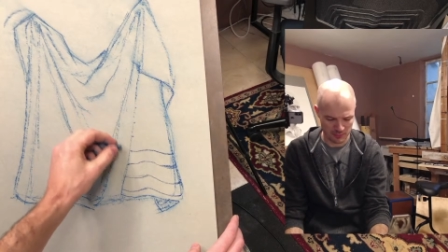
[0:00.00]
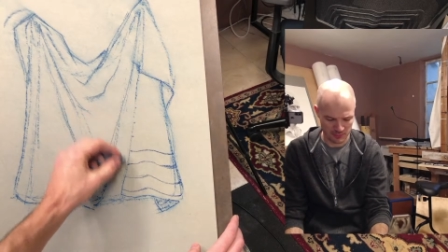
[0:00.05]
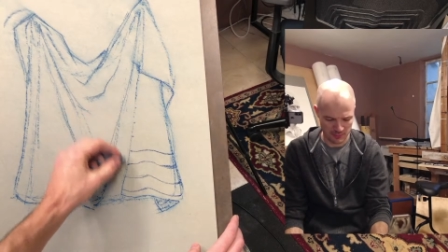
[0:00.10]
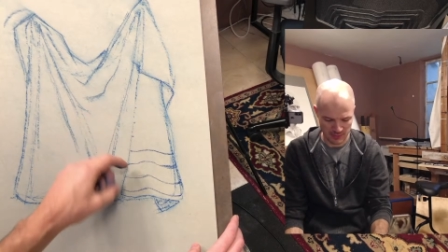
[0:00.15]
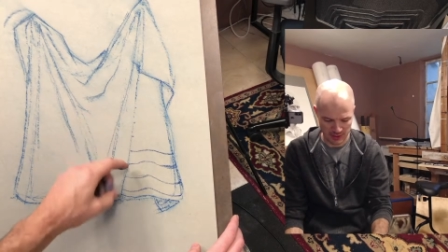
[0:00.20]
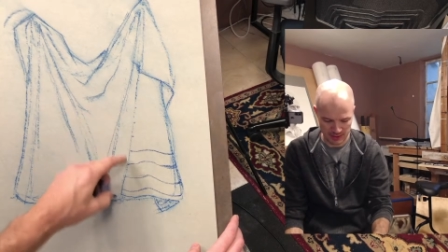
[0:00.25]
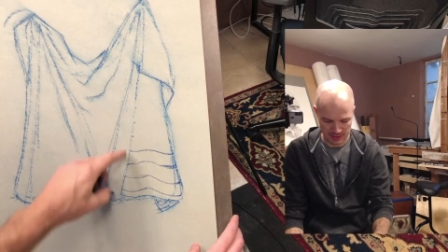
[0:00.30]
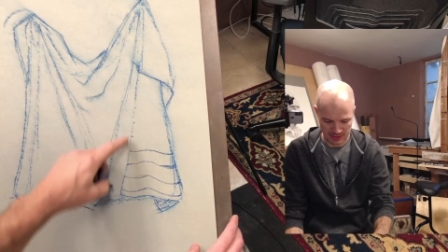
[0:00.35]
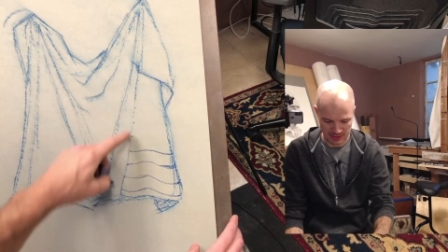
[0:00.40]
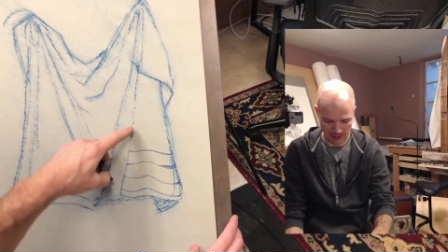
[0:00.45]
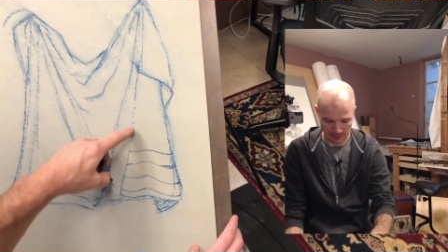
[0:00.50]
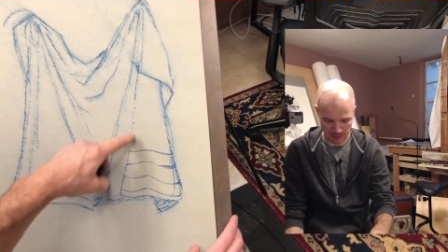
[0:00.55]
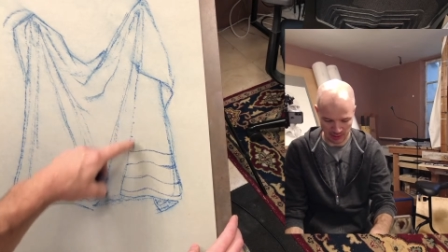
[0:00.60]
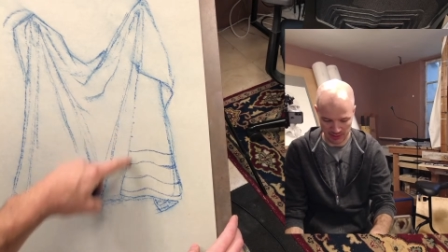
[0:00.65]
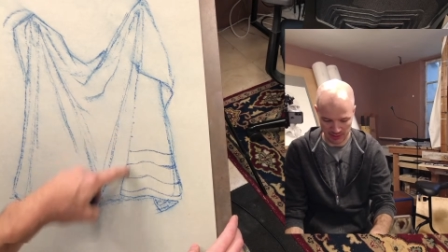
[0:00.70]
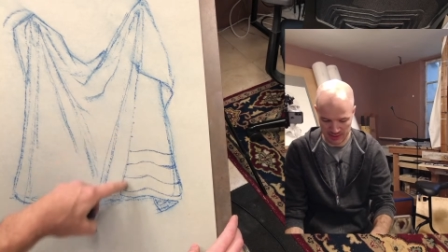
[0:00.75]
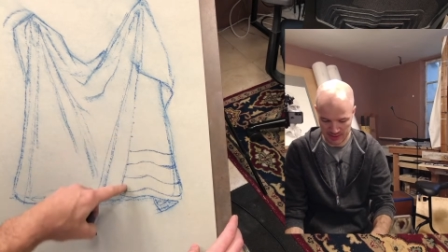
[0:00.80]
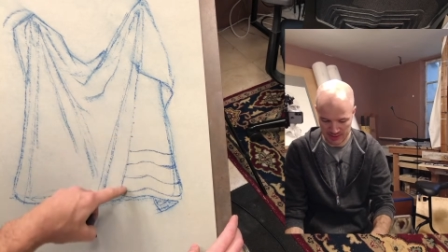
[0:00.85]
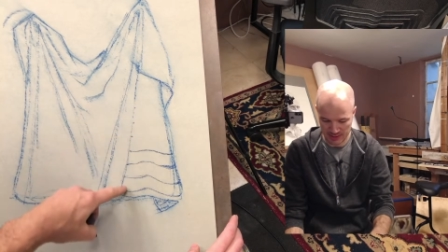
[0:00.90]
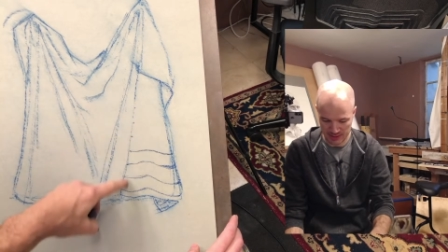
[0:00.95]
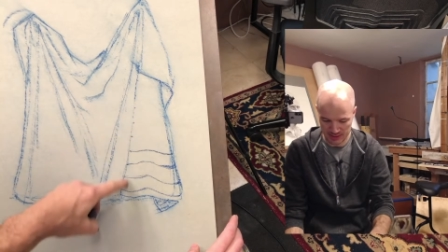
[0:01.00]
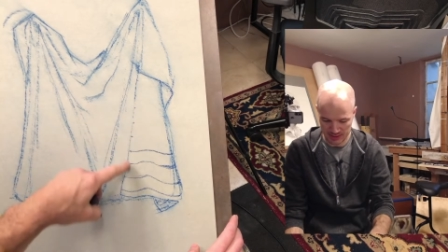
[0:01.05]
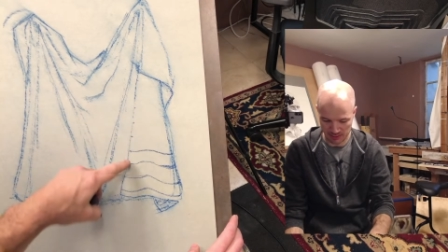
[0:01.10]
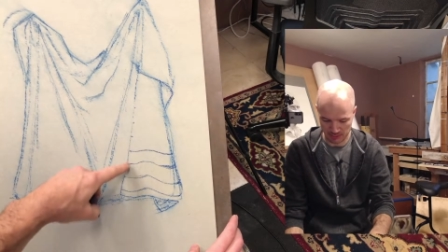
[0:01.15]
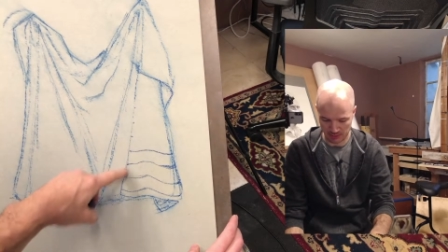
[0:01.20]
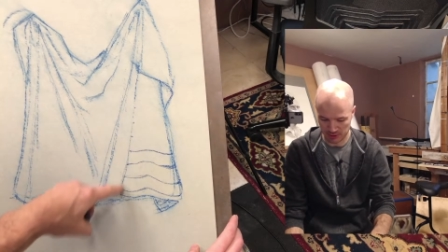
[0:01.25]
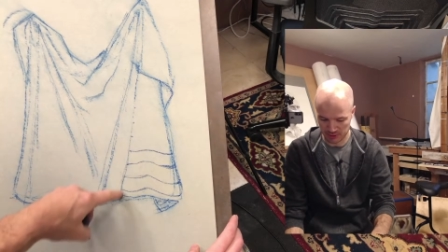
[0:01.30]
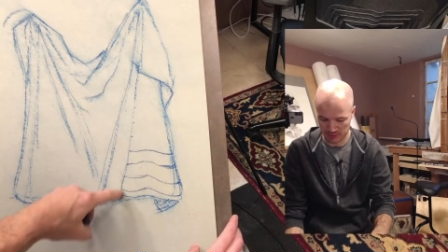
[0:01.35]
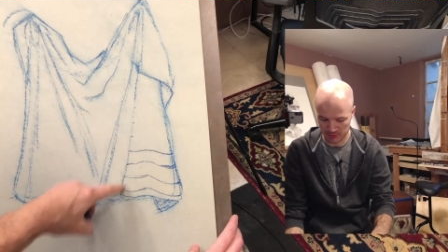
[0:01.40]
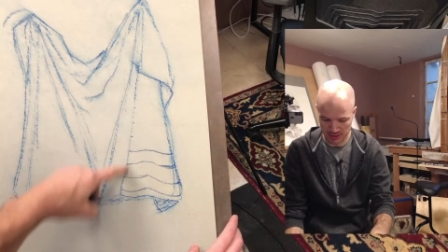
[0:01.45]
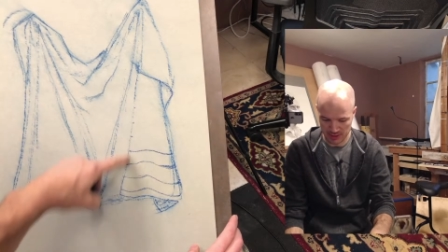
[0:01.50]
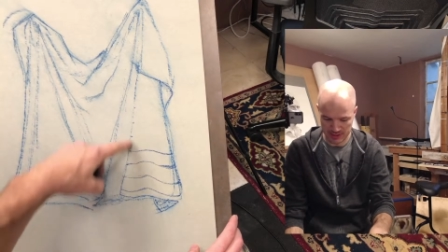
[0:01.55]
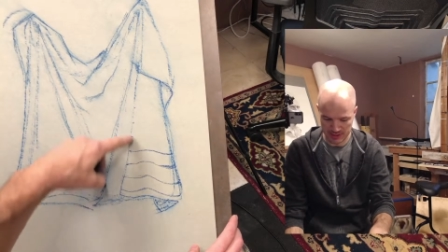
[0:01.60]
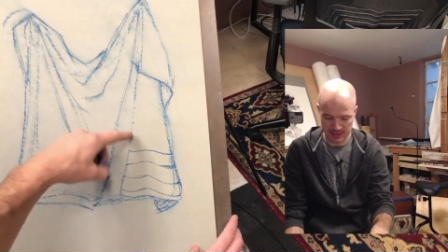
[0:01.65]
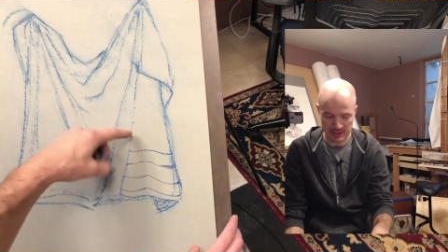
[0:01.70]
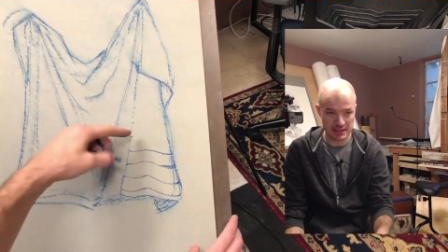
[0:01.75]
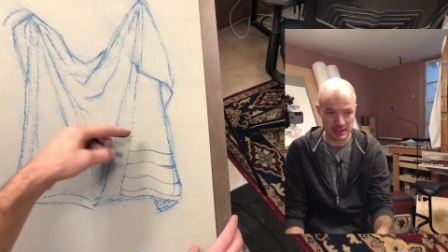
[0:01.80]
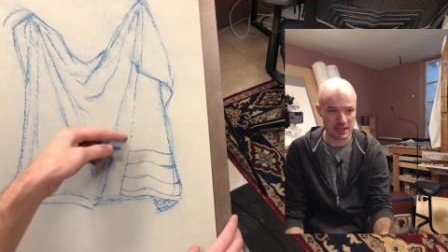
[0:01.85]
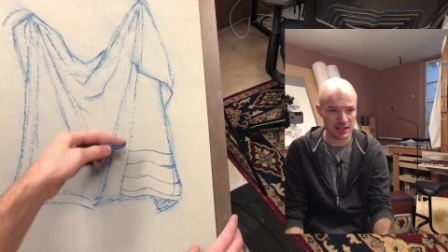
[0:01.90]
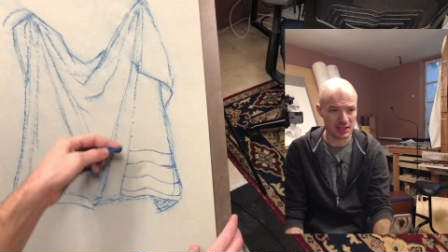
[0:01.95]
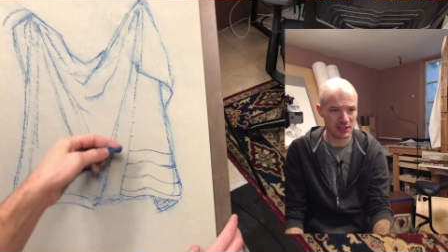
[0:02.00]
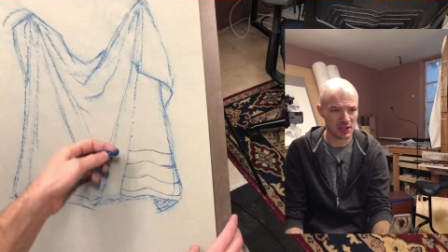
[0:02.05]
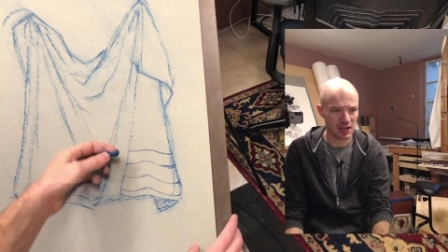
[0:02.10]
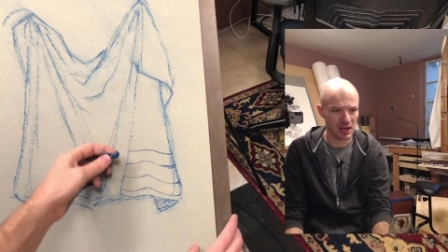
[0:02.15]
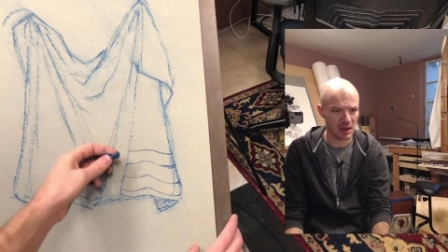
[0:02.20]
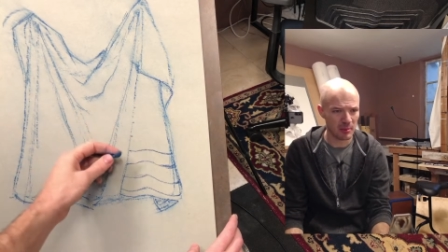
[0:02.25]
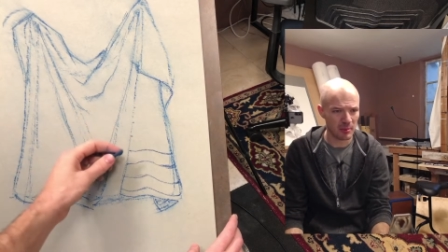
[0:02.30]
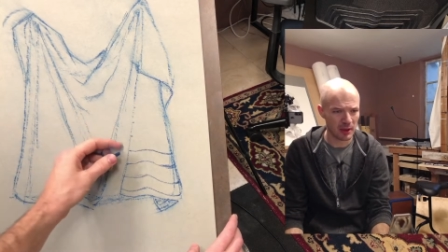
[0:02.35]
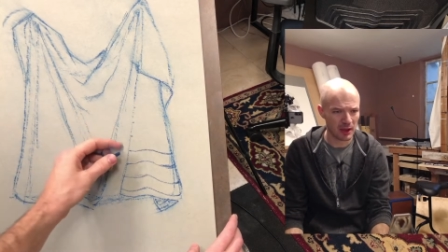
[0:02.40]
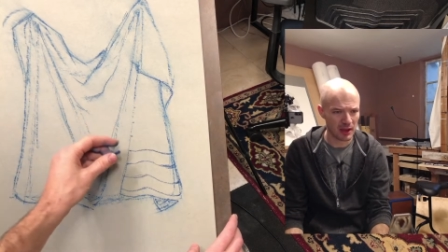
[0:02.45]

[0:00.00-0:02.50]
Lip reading: Same on this edge, I'm gonna dress this edge up.